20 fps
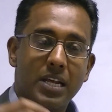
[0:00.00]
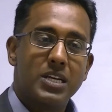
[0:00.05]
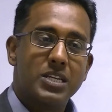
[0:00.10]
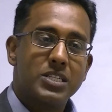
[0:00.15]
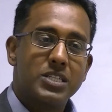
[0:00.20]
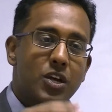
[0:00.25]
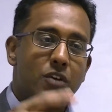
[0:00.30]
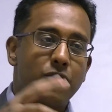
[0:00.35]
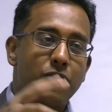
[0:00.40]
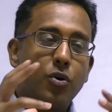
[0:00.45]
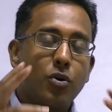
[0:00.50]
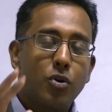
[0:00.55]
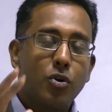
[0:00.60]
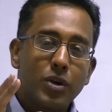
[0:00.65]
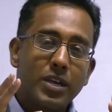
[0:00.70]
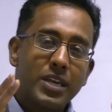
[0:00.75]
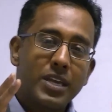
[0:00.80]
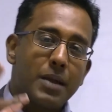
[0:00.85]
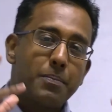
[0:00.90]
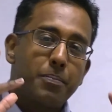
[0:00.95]
So if you're
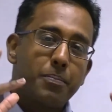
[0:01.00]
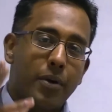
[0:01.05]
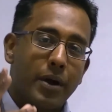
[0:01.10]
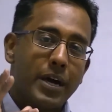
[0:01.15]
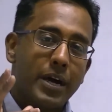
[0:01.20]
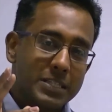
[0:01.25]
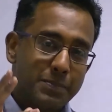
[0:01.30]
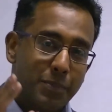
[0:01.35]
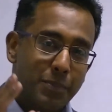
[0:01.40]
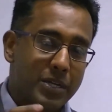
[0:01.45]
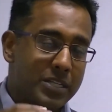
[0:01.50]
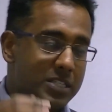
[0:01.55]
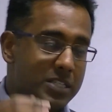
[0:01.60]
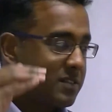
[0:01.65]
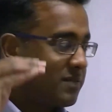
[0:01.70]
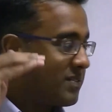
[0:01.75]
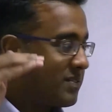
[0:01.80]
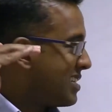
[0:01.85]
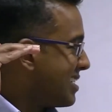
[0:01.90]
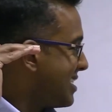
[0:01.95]
looking at price points
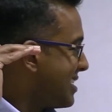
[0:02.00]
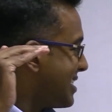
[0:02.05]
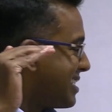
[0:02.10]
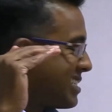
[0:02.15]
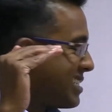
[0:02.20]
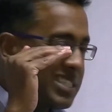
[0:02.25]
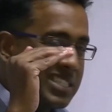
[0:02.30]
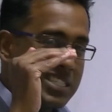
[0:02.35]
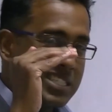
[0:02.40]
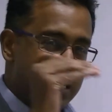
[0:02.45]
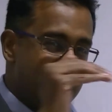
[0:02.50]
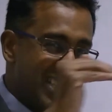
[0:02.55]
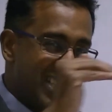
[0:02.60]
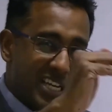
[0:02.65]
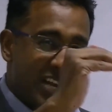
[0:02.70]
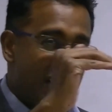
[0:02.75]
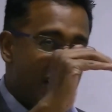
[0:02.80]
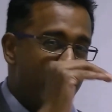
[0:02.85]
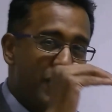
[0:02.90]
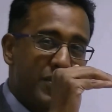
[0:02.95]
of
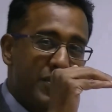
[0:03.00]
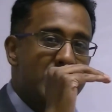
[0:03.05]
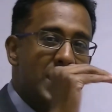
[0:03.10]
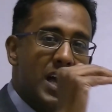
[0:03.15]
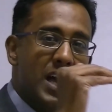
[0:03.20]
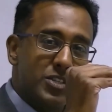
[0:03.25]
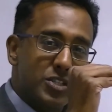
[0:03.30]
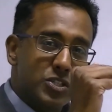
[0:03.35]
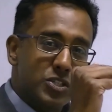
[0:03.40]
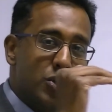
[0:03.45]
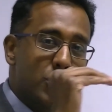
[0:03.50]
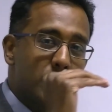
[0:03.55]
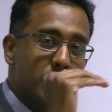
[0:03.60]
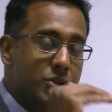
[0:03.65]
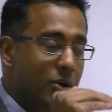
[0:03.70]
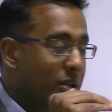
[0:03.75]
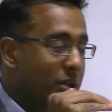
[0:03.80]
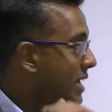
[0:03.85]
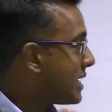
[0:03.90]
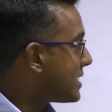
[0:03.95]
$650,000
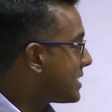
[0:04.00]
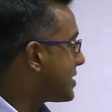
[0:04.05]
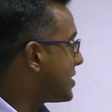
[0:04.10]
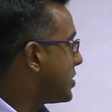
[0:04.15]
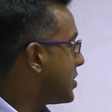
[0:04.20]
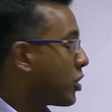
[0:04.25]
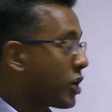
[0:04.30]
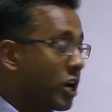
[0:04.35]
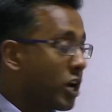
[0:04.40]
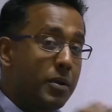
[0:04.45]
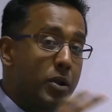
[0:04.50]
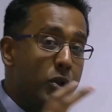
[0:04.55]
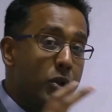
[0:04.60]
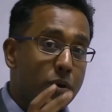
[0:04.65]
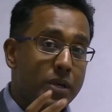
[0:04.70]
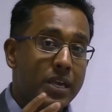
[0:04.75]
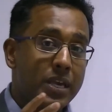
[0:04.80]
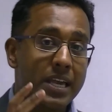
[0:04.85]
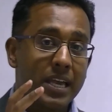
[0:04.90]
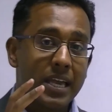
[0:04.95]
or less, you're going to be
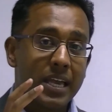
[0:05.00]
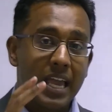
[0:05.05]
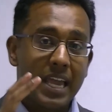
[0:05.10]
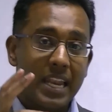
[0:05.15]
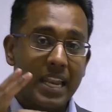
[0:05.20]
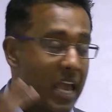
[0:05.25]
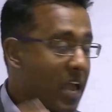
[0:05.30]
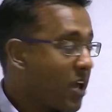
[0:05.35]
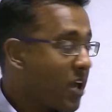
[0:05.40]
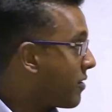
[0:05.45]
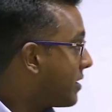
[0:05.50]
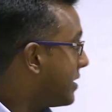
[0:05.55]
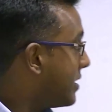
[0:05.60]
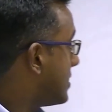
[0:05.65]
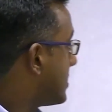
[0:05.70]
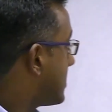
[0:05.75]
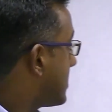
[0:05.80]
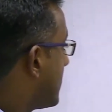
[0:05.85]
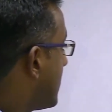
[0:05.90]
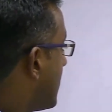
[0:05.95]
looking in areas